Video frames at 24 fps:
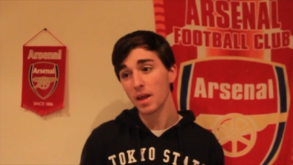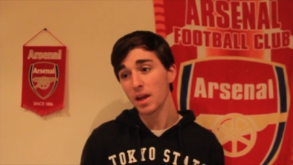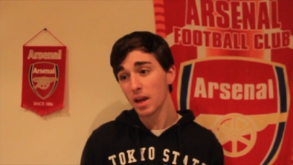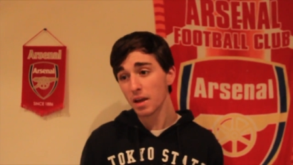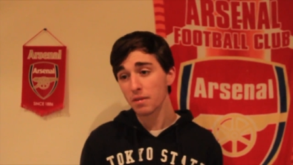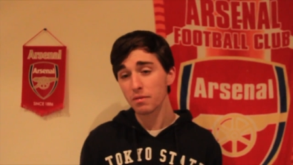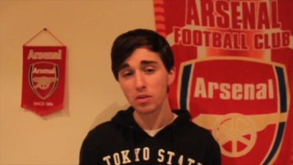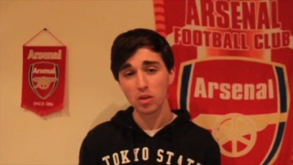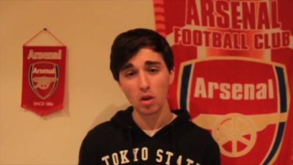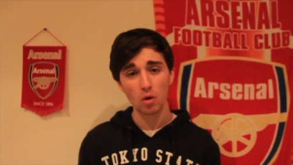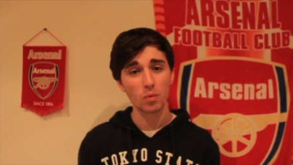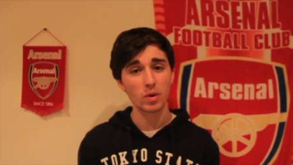
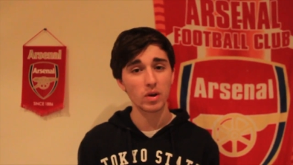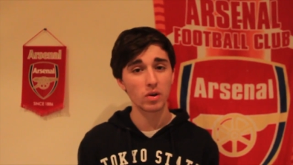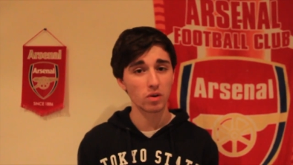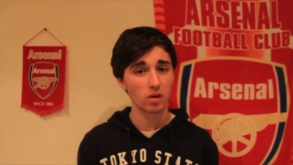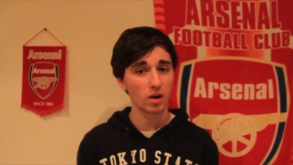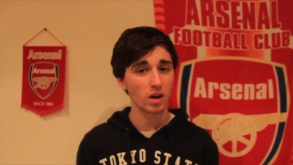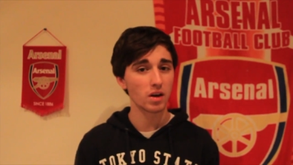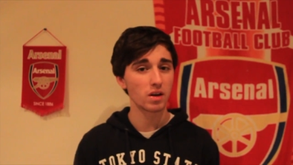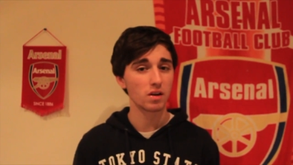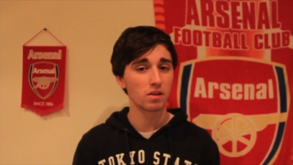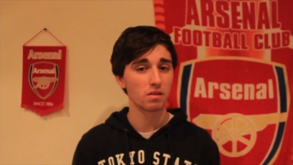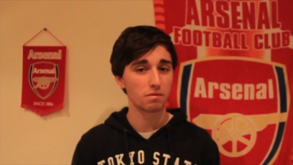even though we
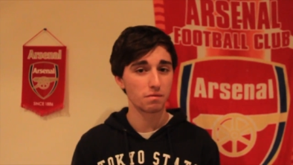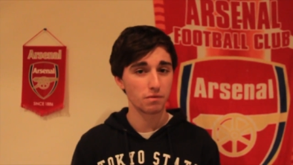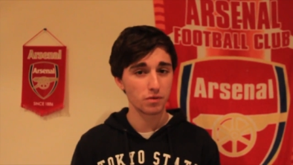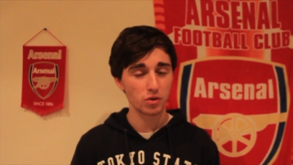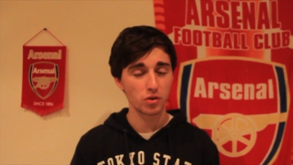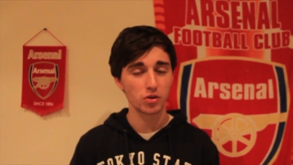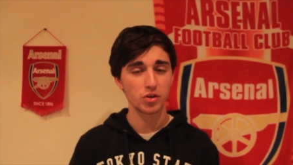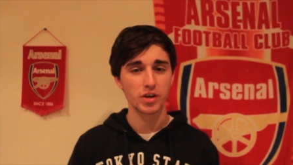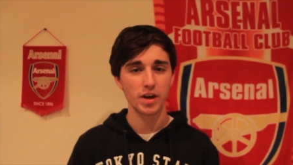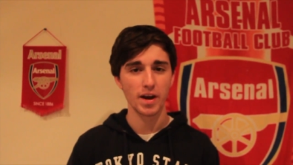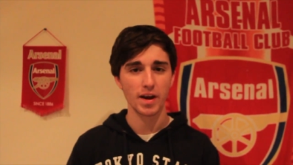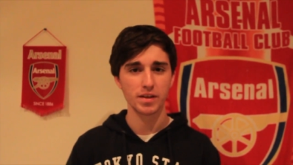created a
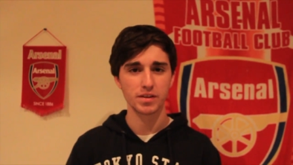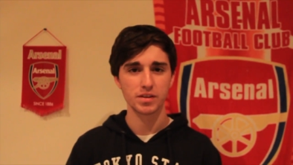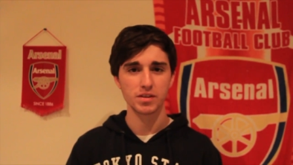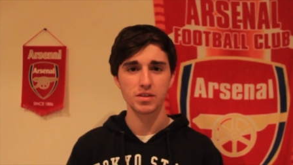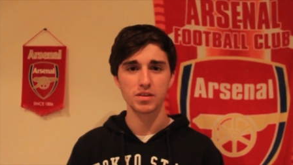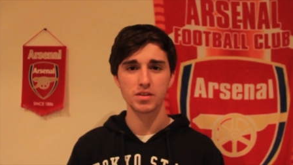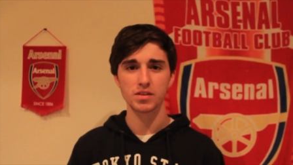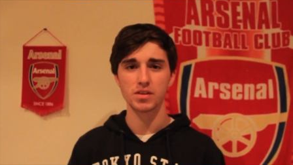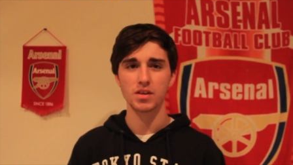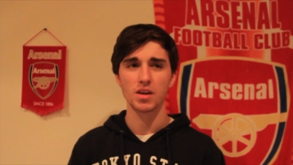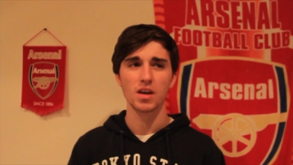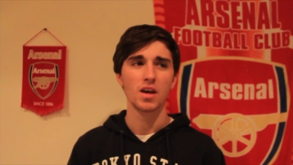few
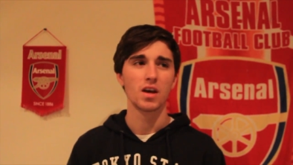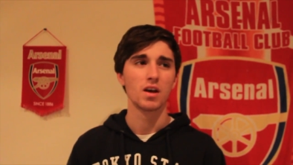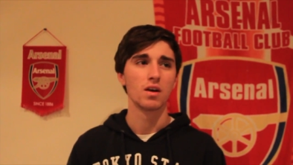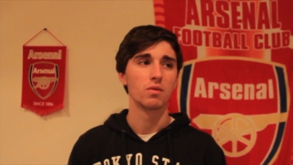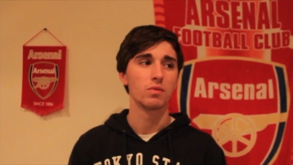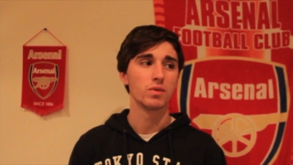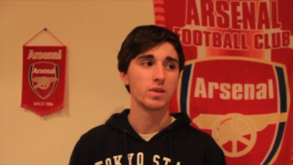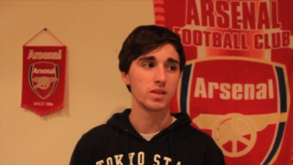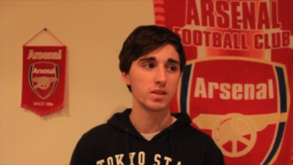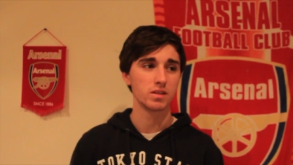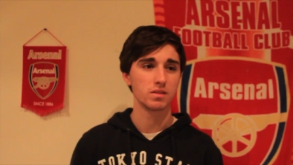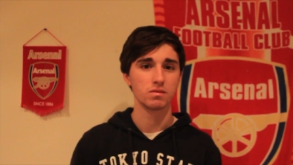chances,
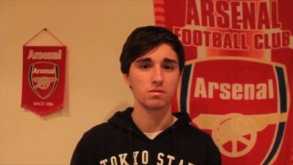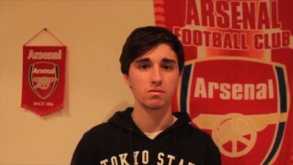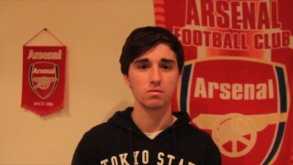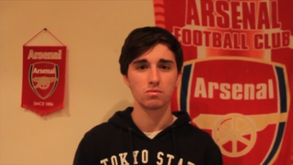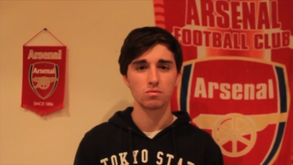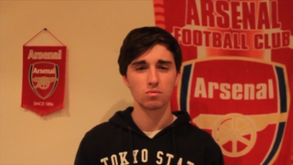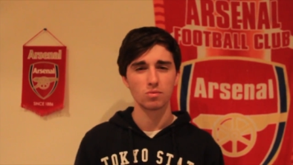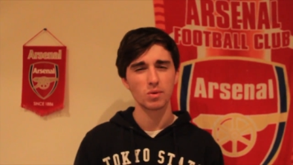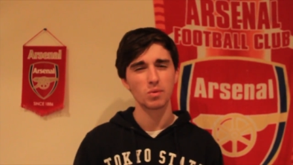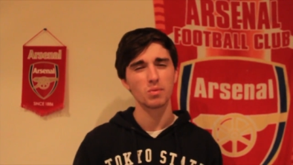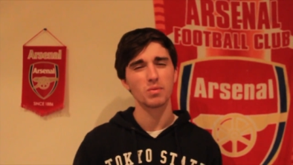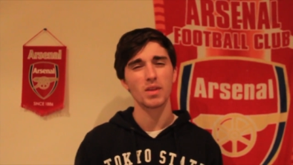they
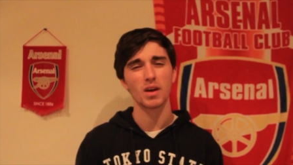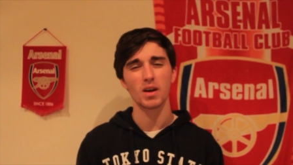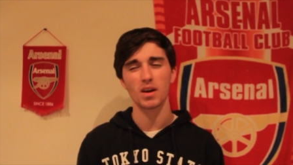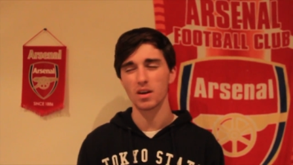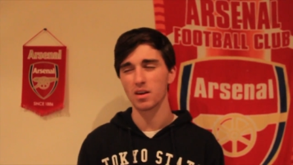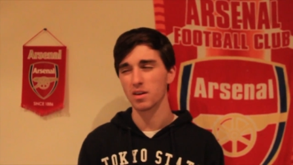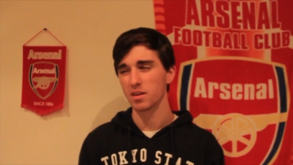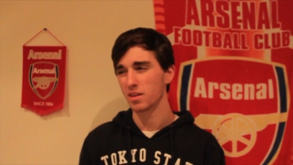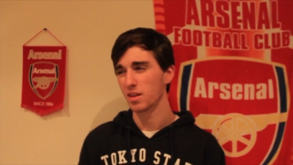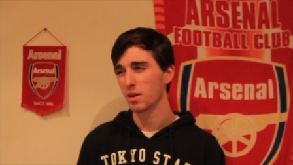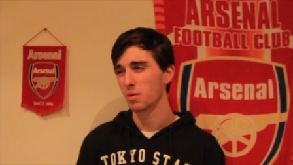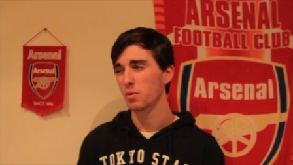
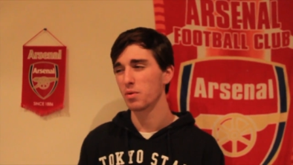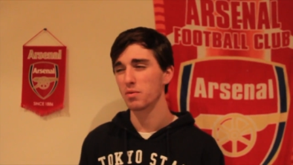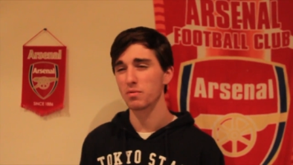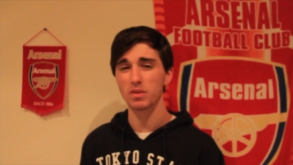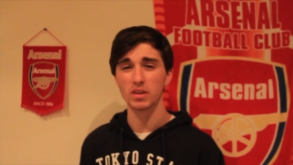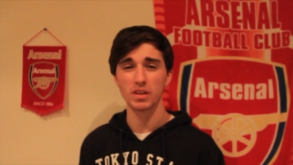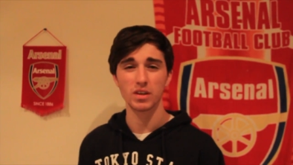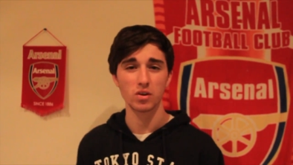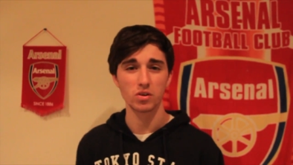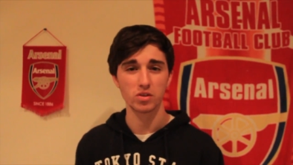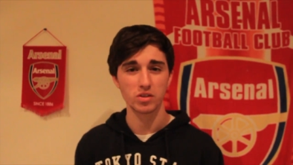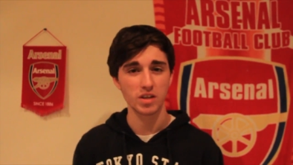weren't
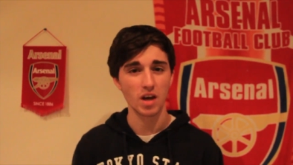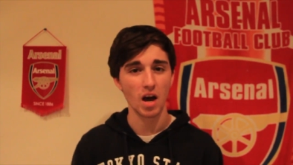really on